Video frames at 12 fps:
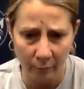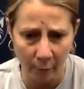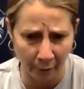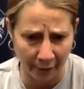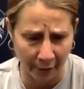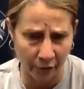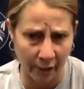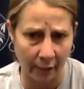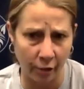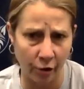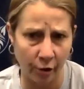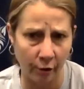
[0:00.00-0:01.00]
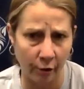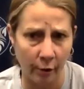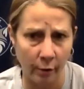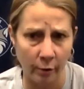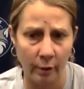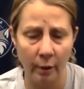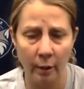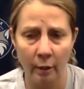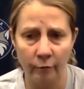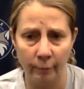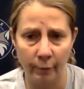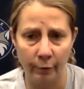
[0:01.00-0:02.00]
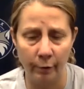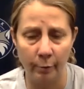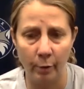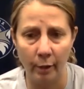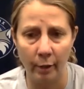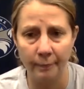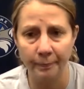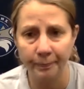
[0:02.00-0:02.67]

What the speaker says: players that can share the load from the three-point line.